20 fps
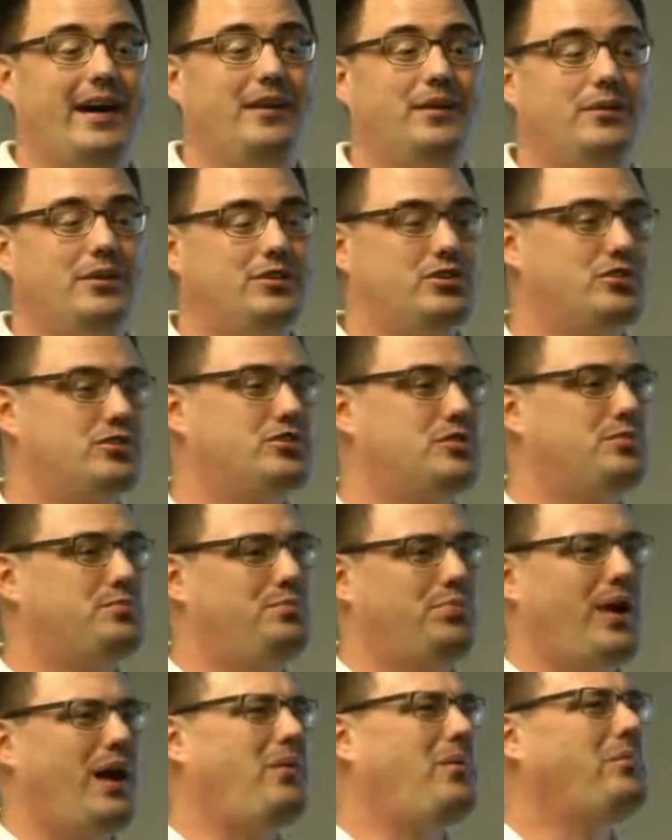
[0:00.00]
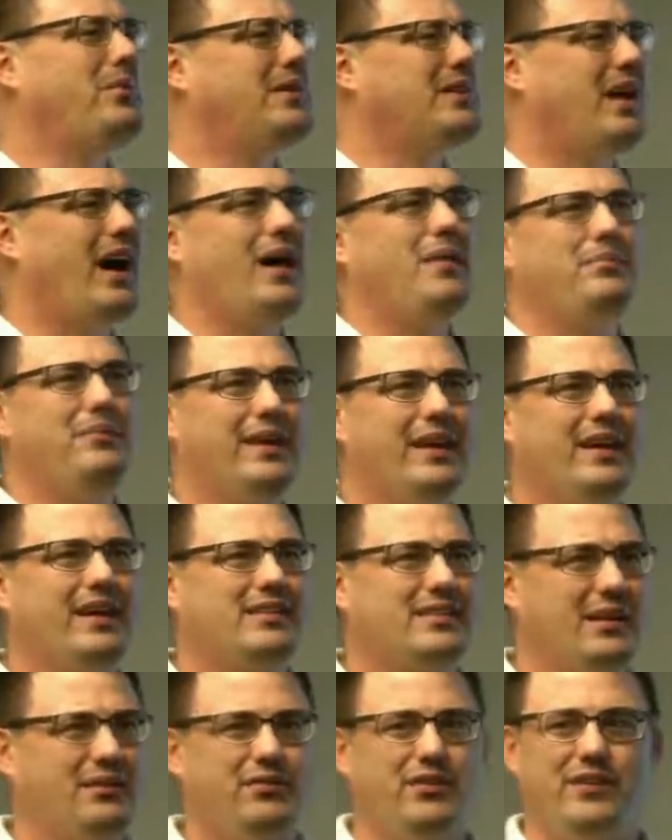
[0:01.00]
which you should probably not be
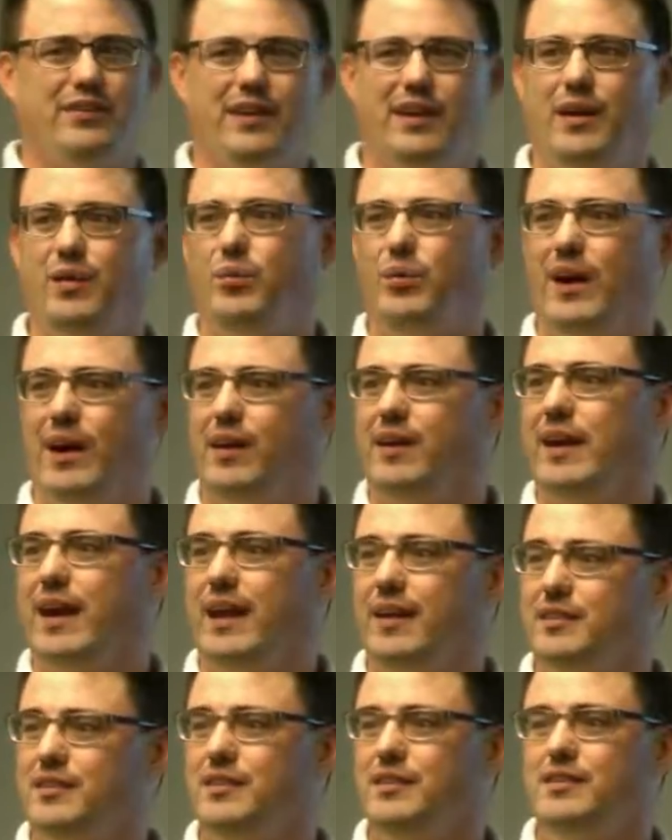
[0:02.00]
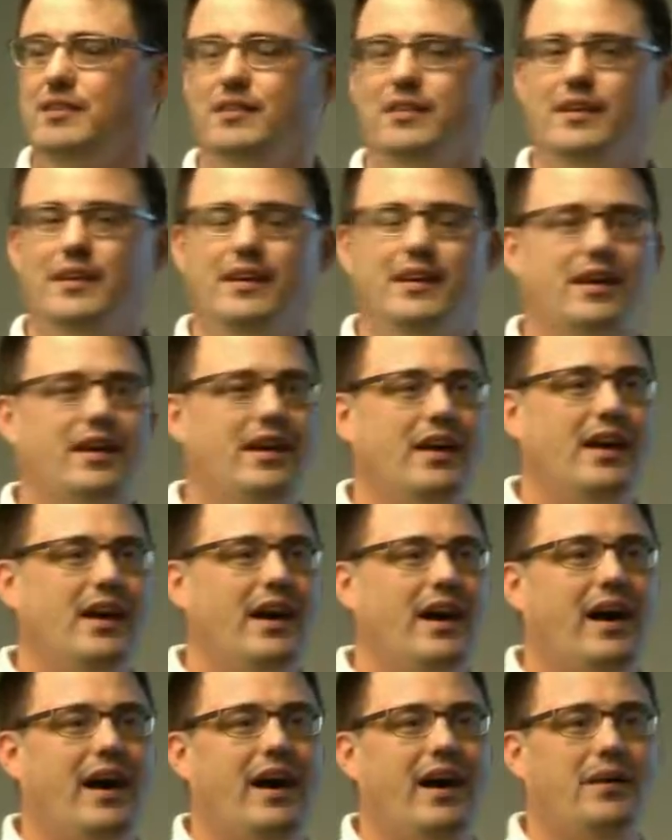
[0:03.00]
except for very rare cases,
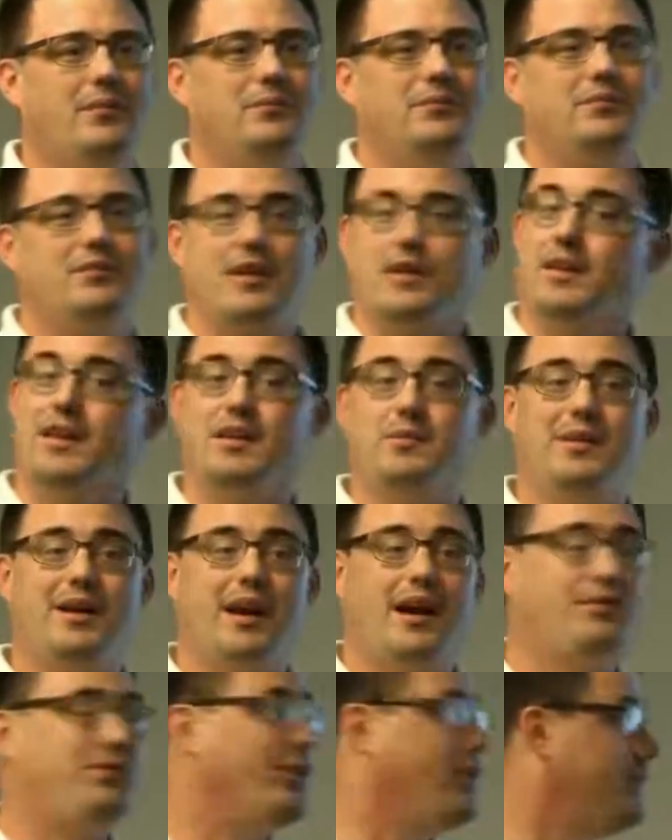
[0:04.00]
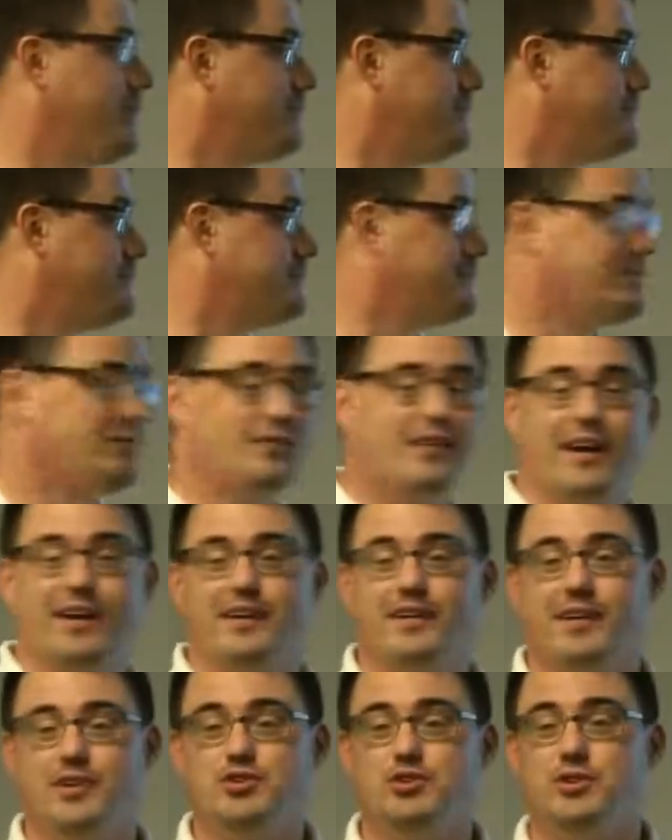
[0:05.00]
you need to be careful, right?
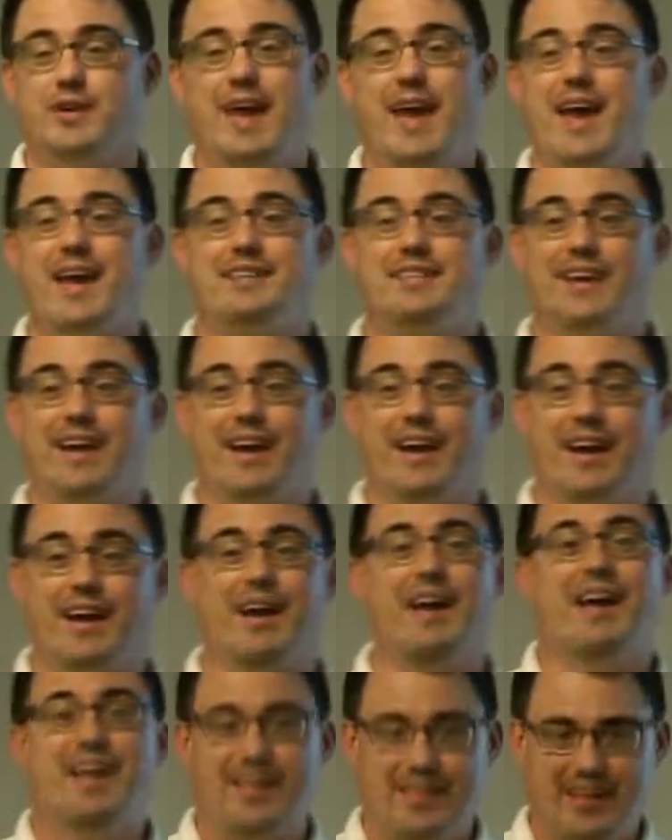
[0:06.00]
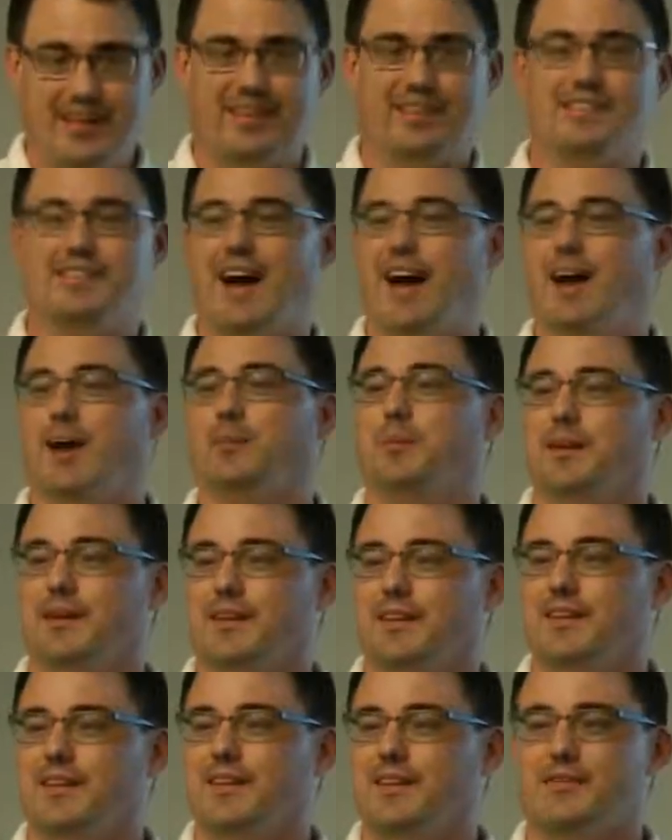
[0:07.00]
Because you can tear the entire
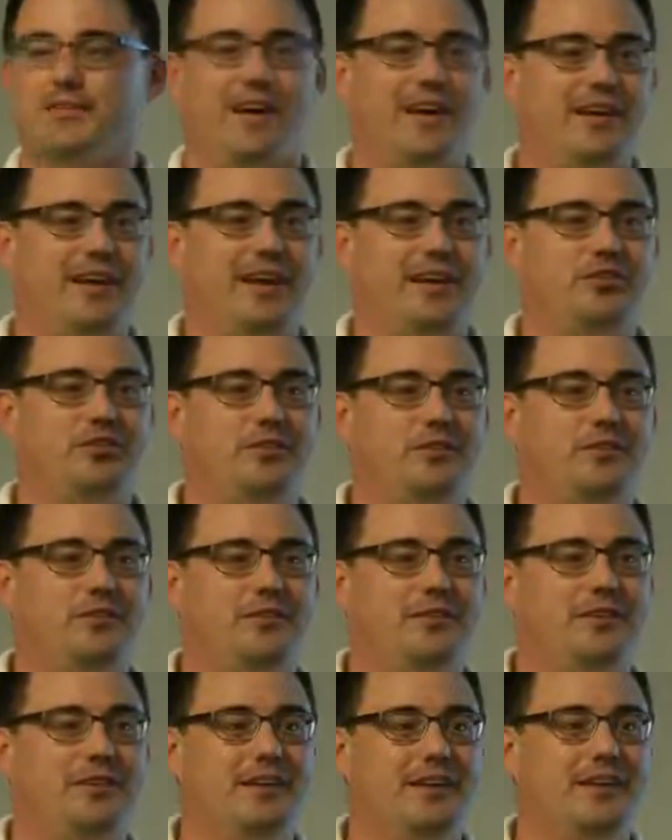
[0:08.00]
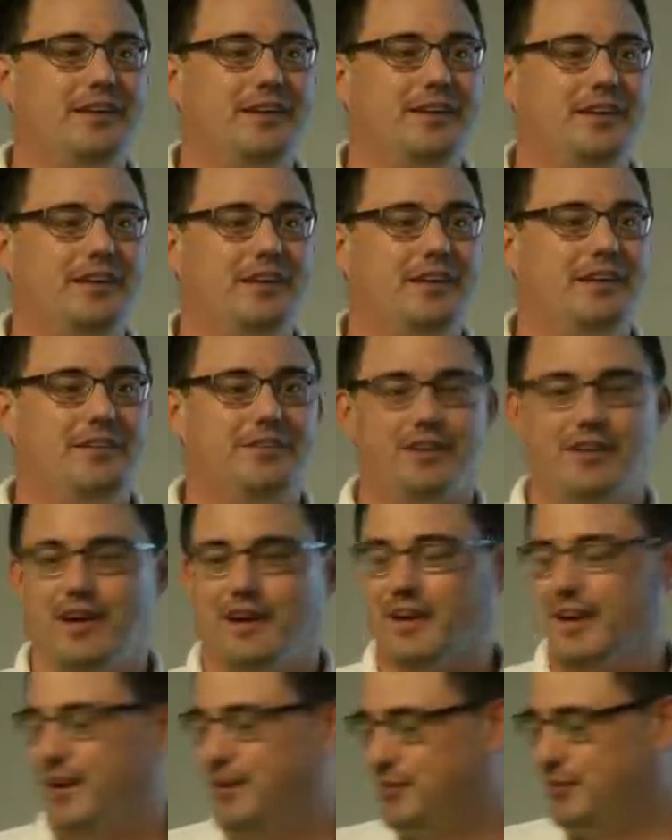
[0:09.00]
building to the foundation if you're not
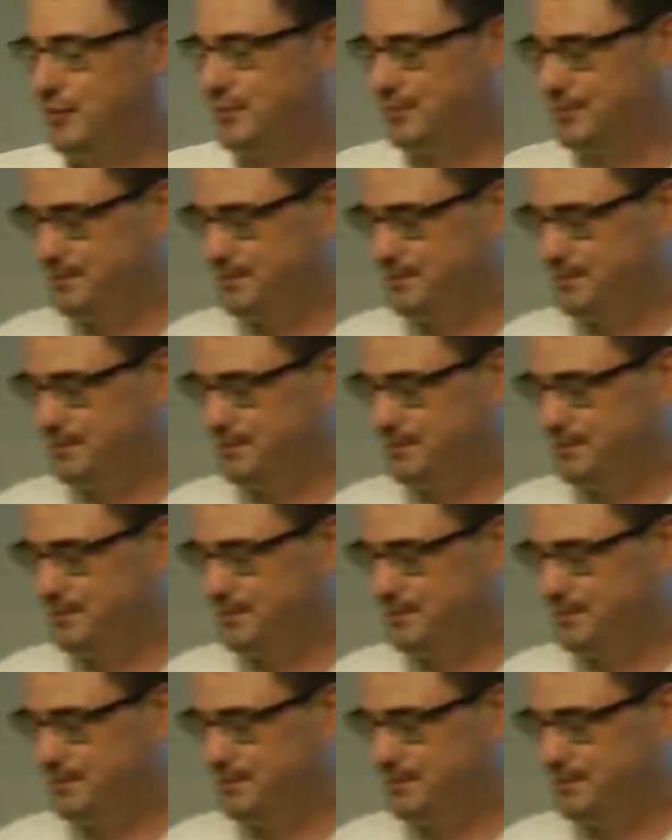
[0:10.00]
careful.